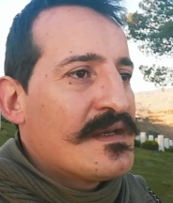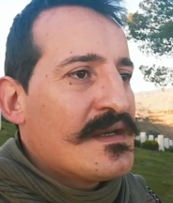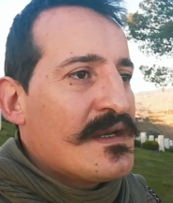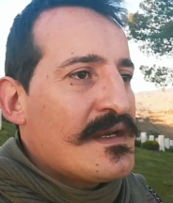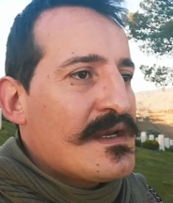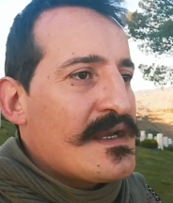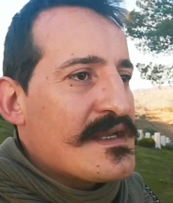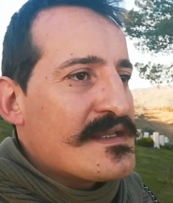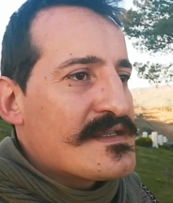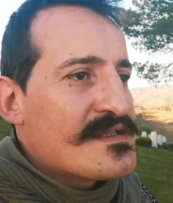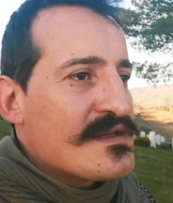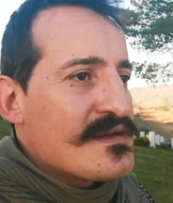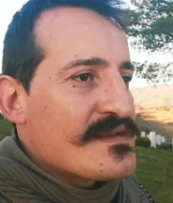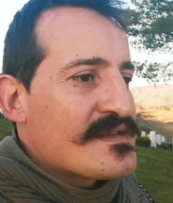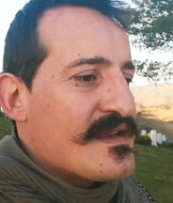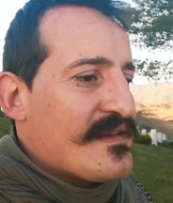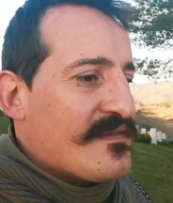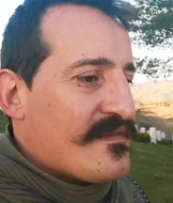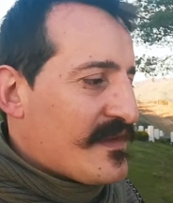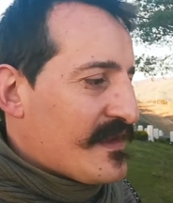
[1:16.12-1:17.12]
it's on
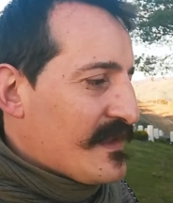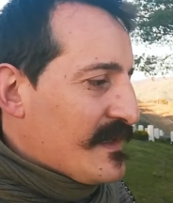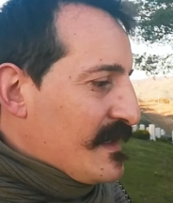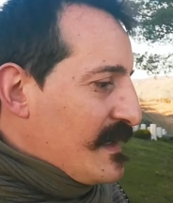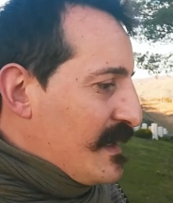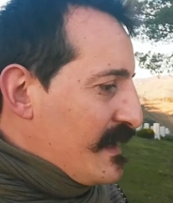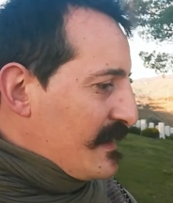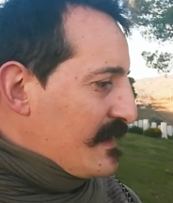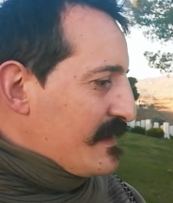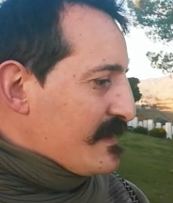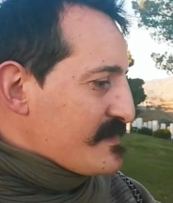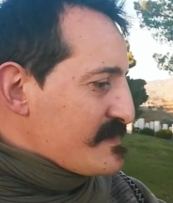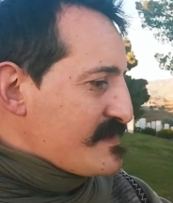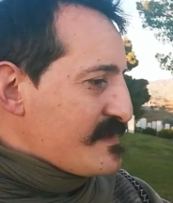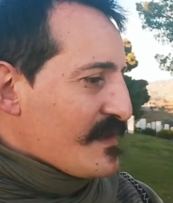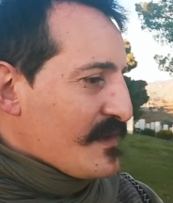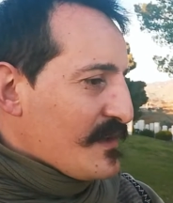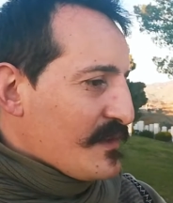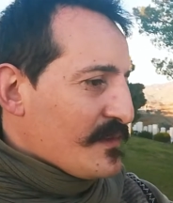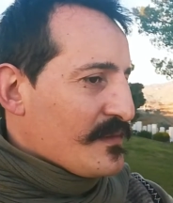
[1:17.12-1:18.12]
something like a
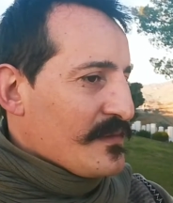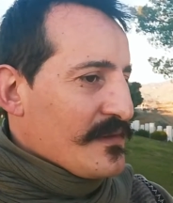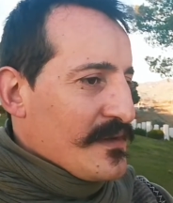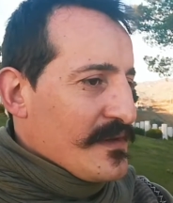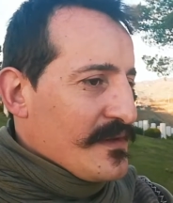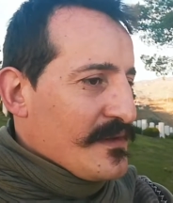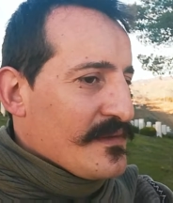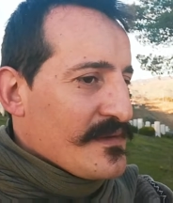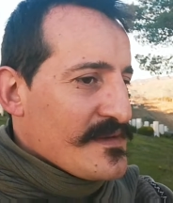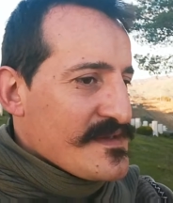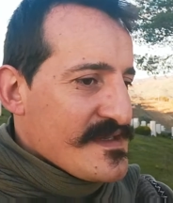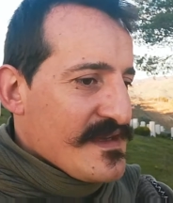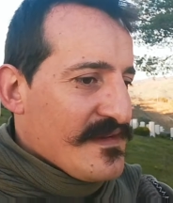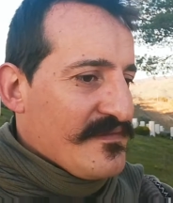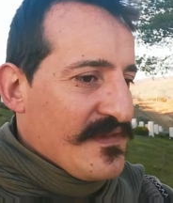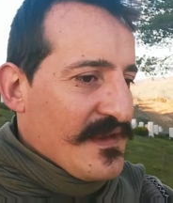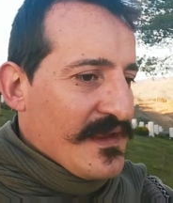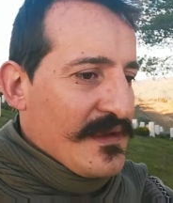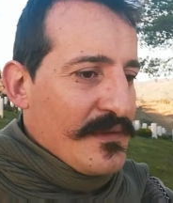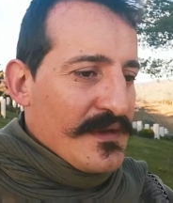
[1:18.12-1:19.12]
stone or
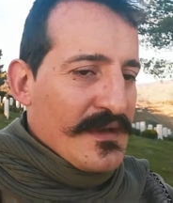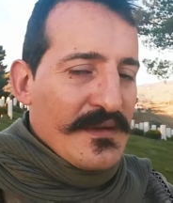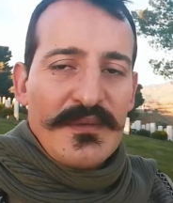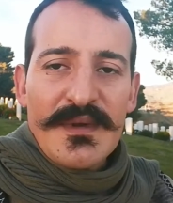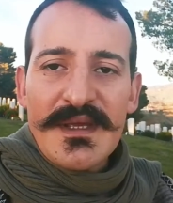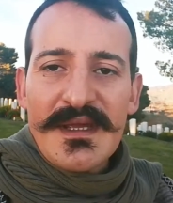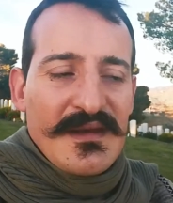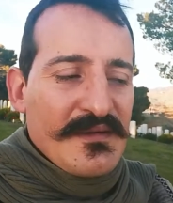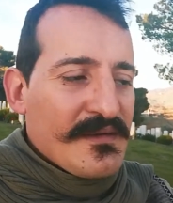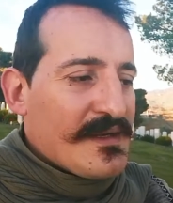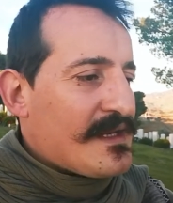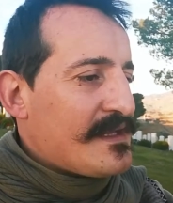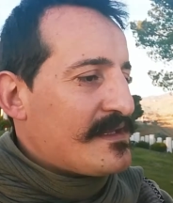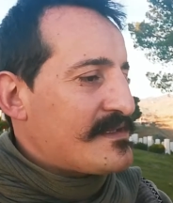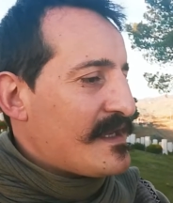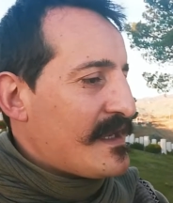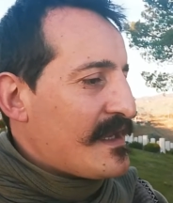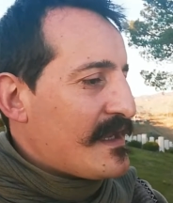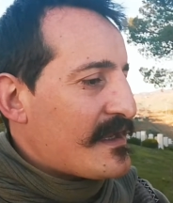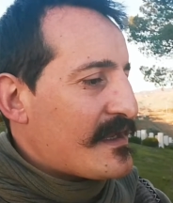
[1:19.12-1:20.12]
something we can really
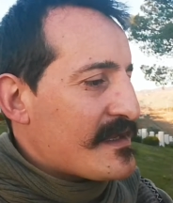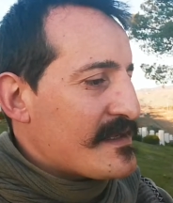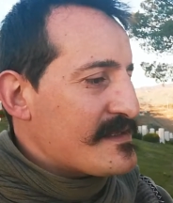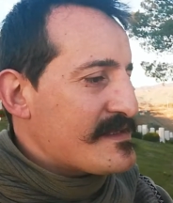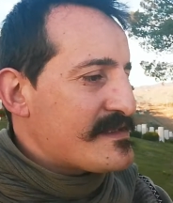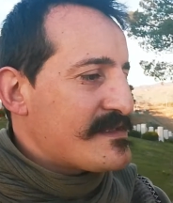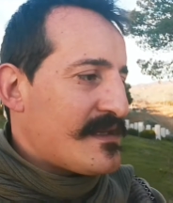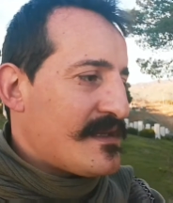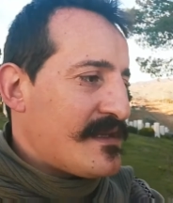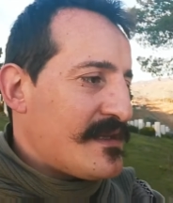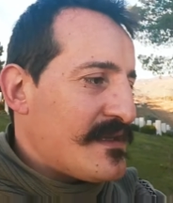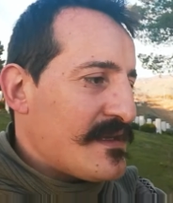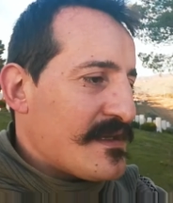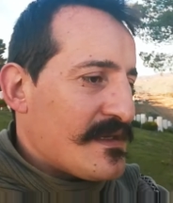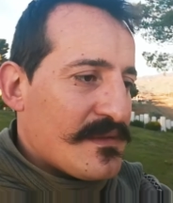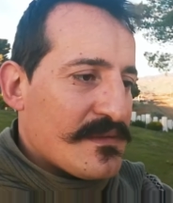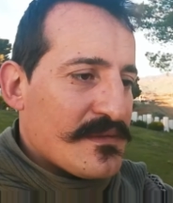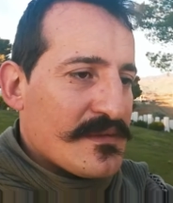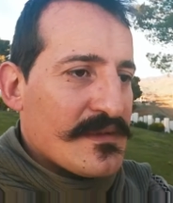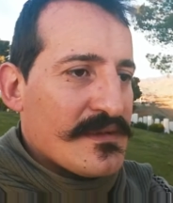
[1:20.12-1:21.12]
take and see,
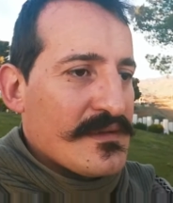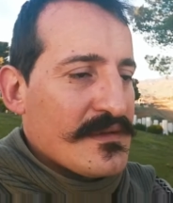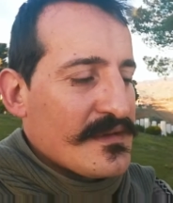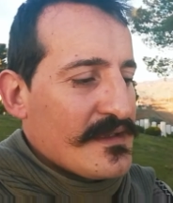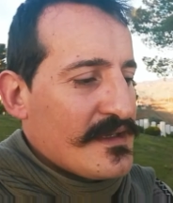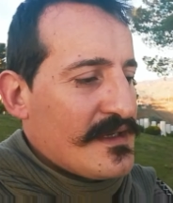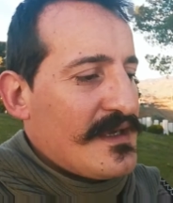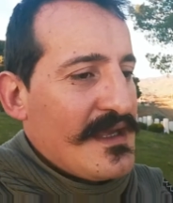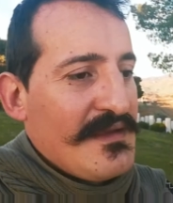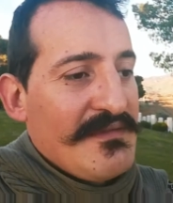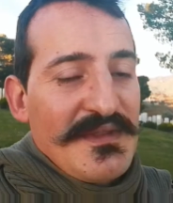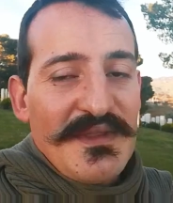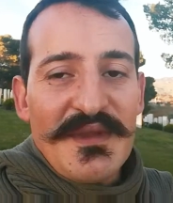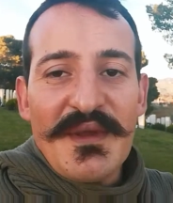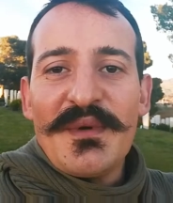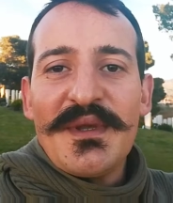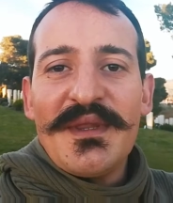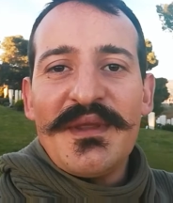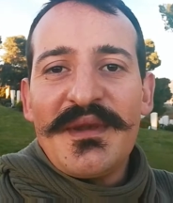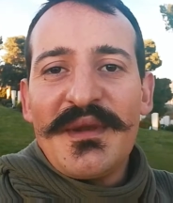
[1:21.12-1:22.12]
and even though
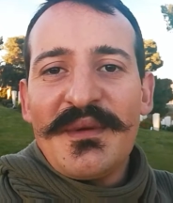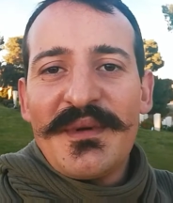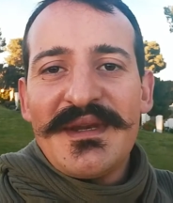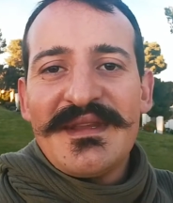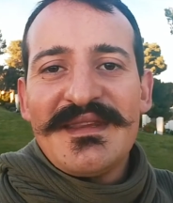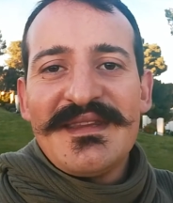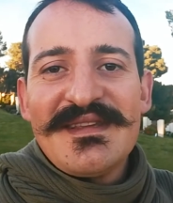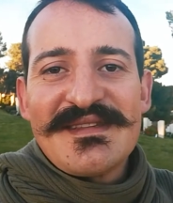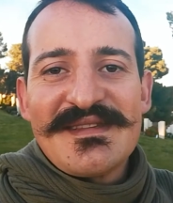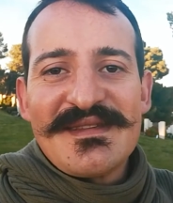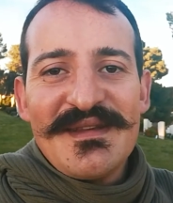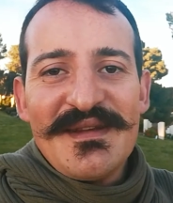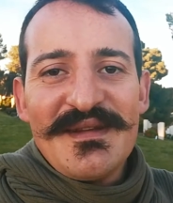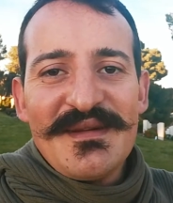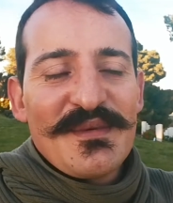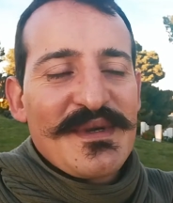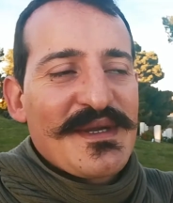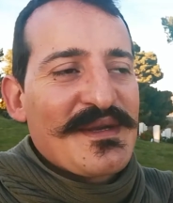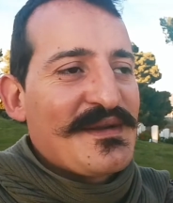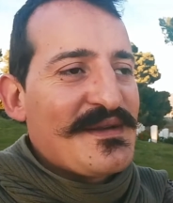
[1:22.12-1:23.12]
we don't know what it is,
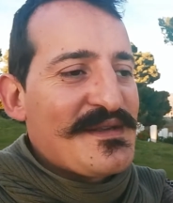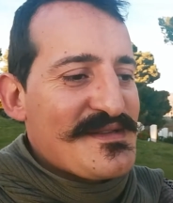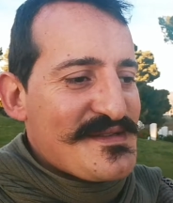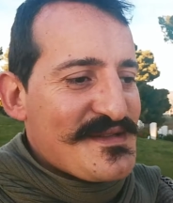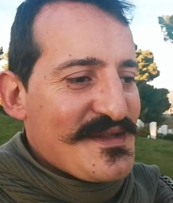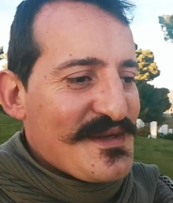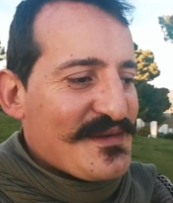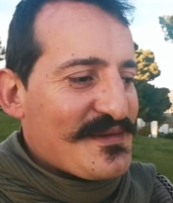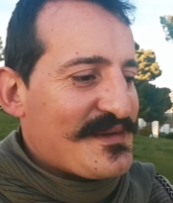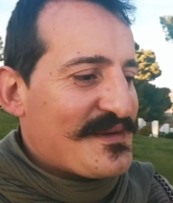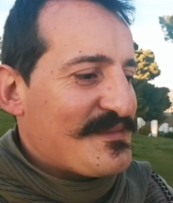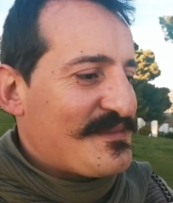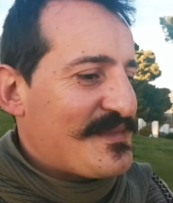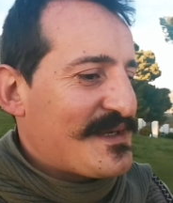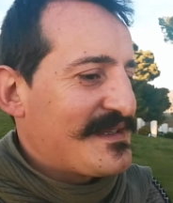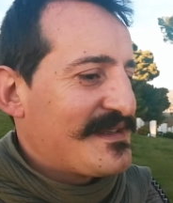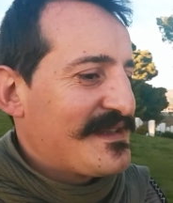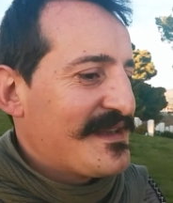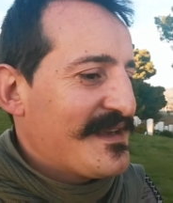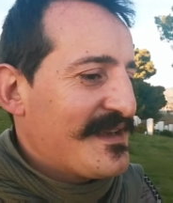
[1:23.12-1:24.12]
we call it stone, but